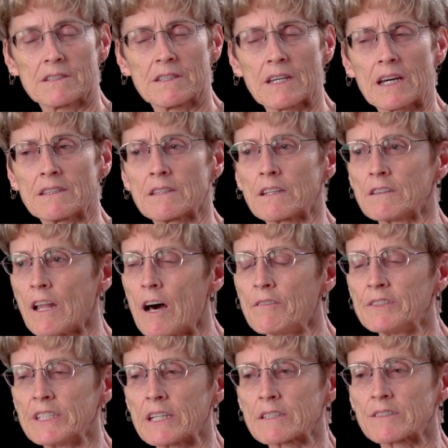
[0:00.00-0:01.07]
that the love
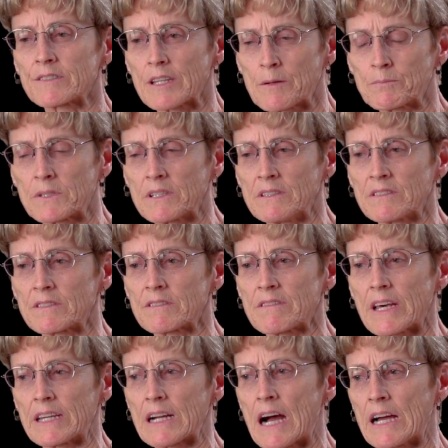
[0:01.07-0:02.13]
and acceptance
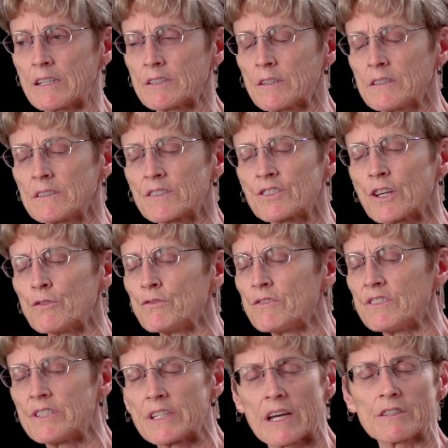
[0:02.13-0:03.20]
that I so
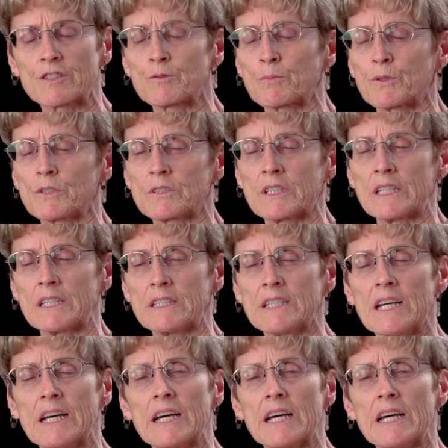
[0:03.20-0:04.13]
desperately